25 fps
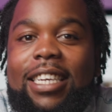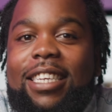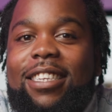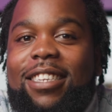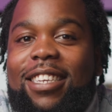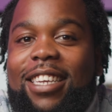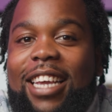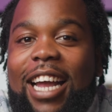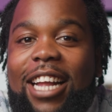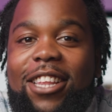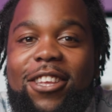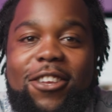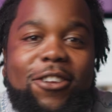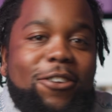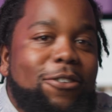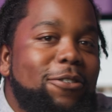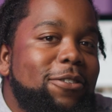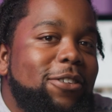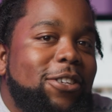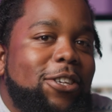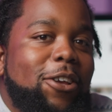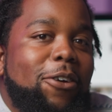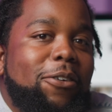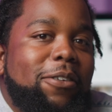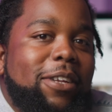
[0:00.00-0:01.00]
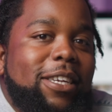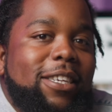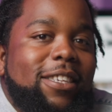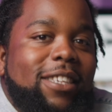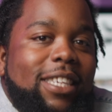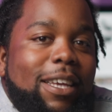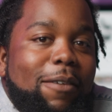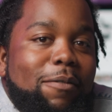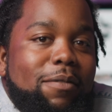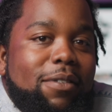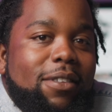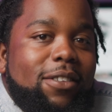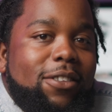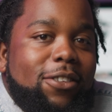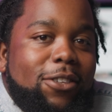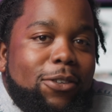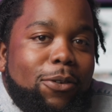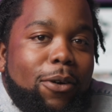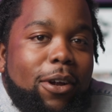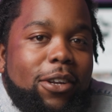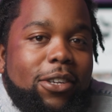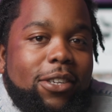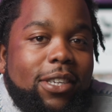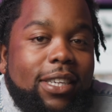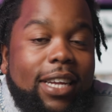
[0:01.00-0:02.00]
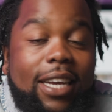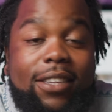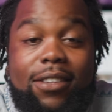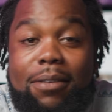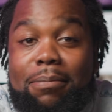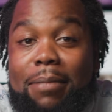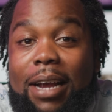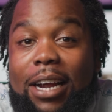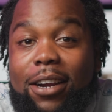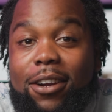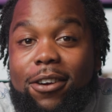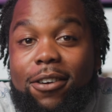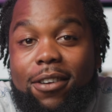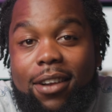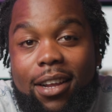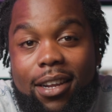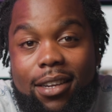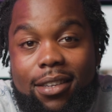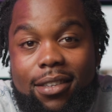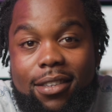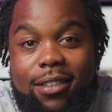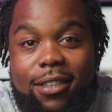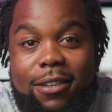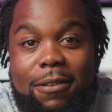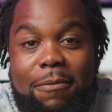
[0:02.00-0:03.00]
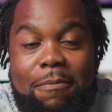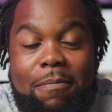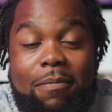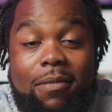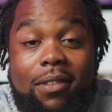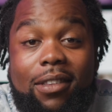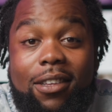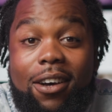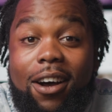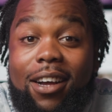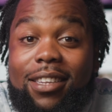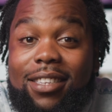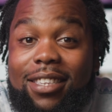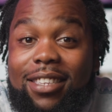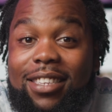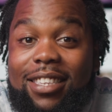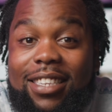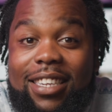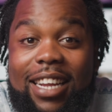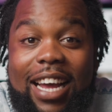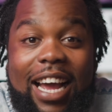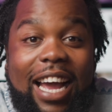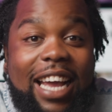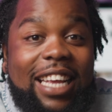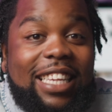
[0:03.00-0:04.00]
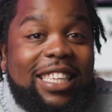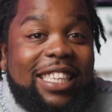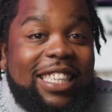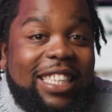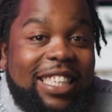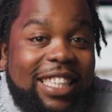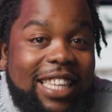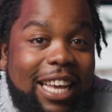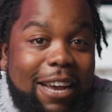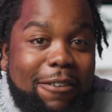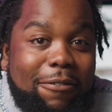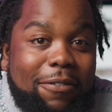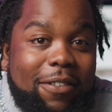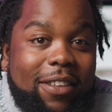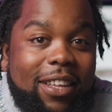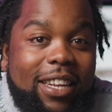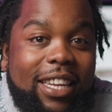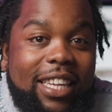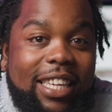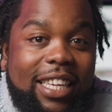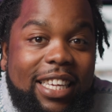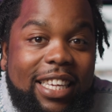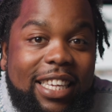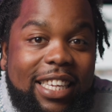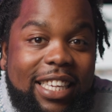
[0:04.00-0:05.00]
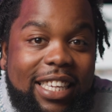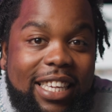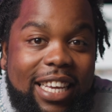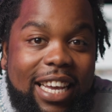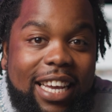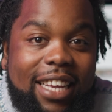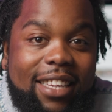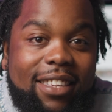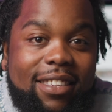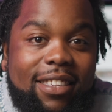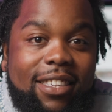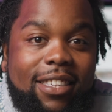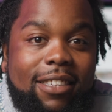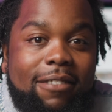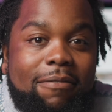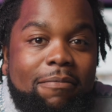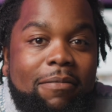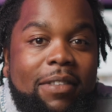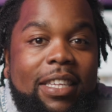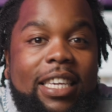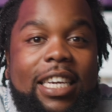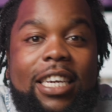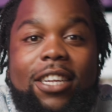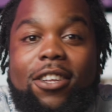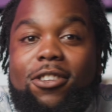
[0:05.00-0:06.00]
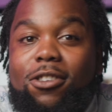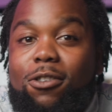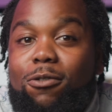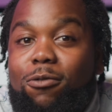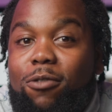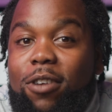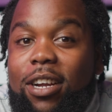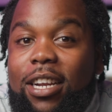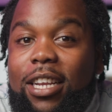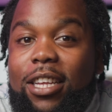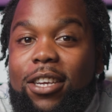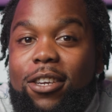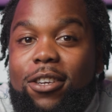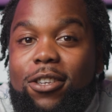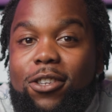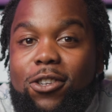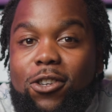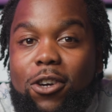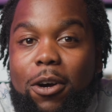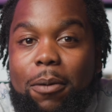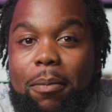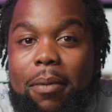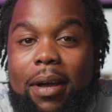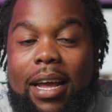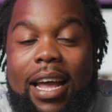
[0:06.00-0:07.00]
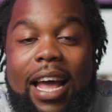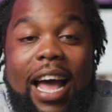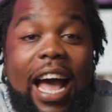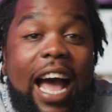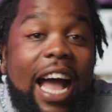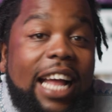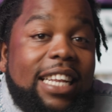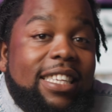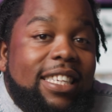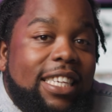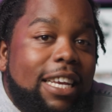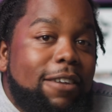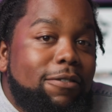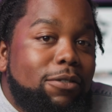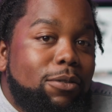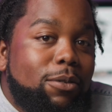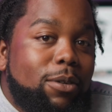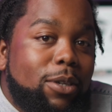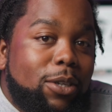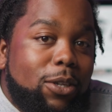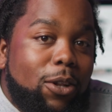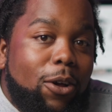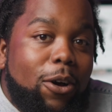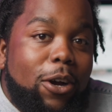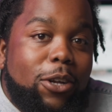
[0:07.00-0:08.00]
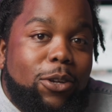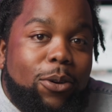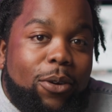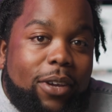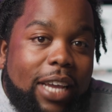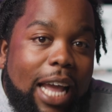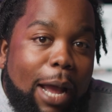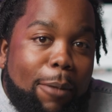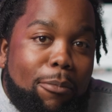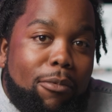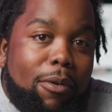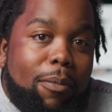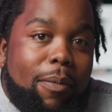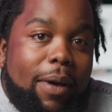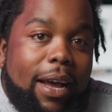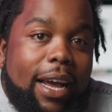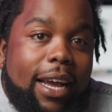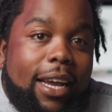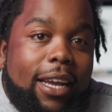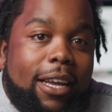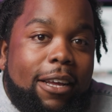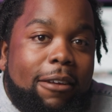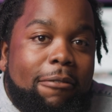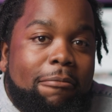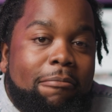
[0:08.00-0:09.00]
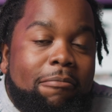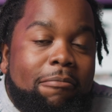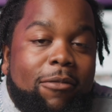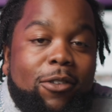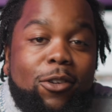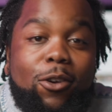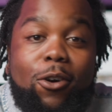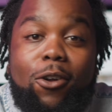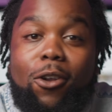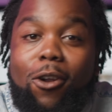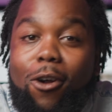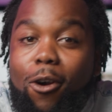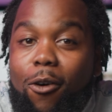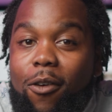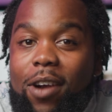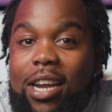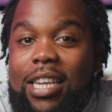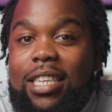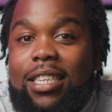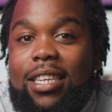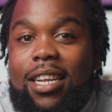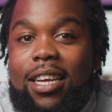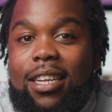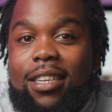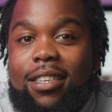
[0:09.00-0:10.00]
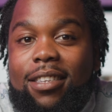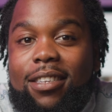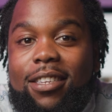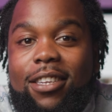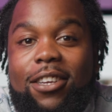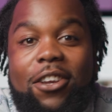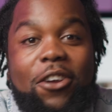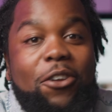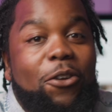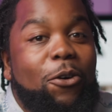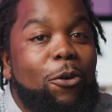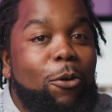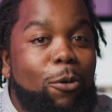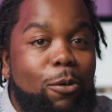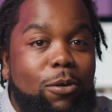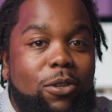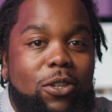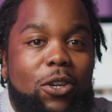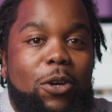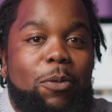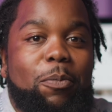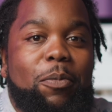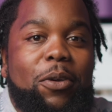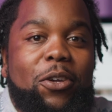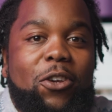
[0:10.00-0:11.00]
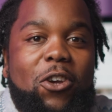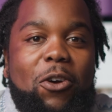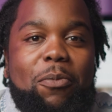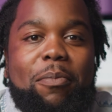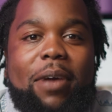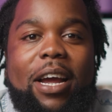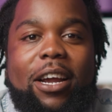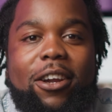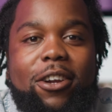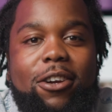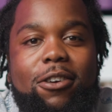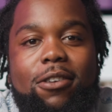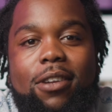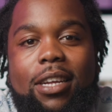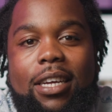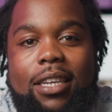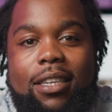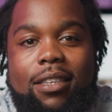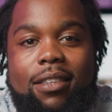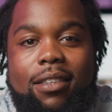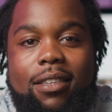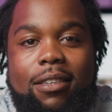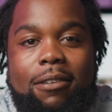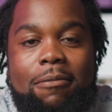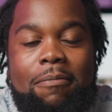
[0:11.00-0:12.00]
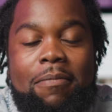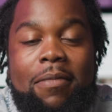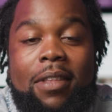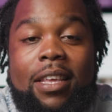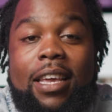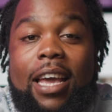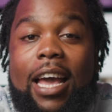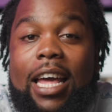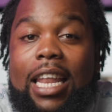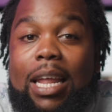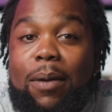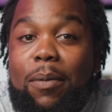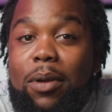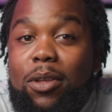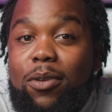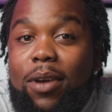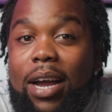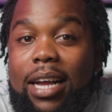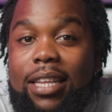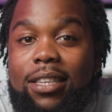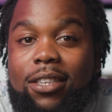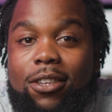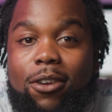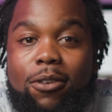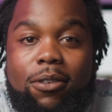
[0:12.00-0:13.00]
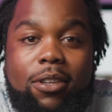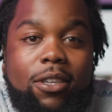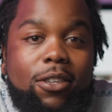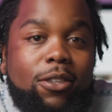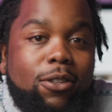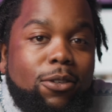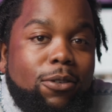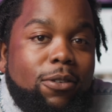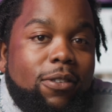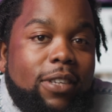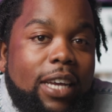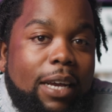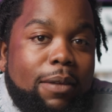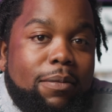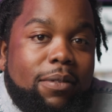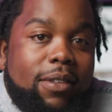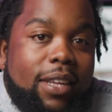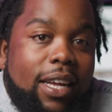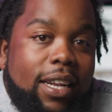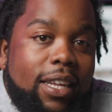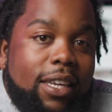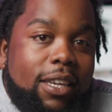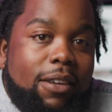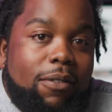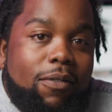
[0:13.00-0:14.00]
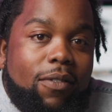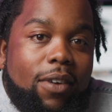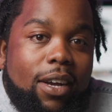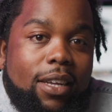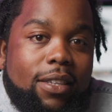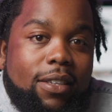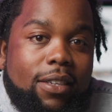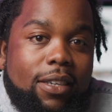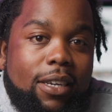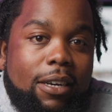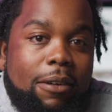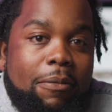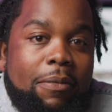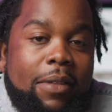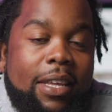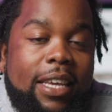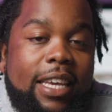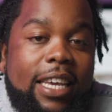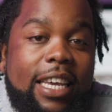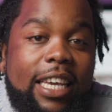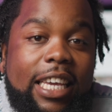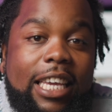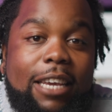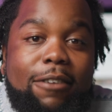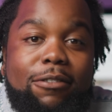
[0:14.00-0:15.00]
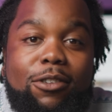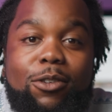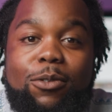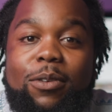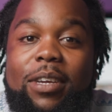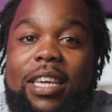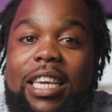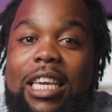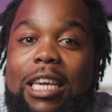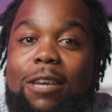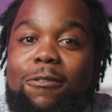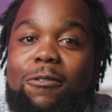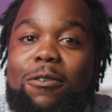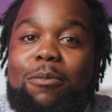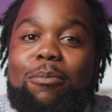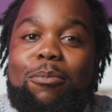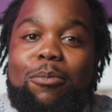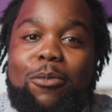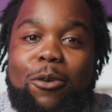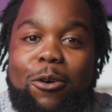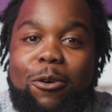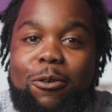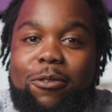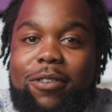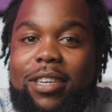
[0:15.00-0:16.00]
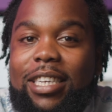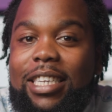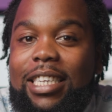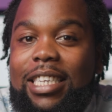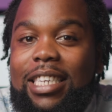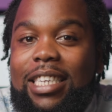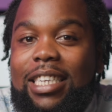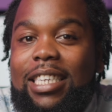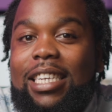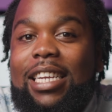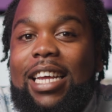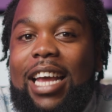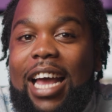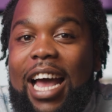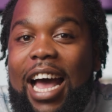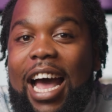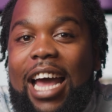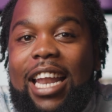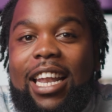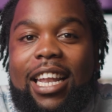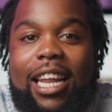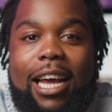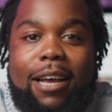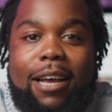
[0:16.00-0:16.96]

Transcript: So can you use Sony's 70-200 as a macro lens? The answer to that is definitely yes. It does a really good job and saves you a slot in your camera bag. Your long range lens can also be your macro lens. And then when you add Sony's 2 times teleconverter, it gives you even more reach and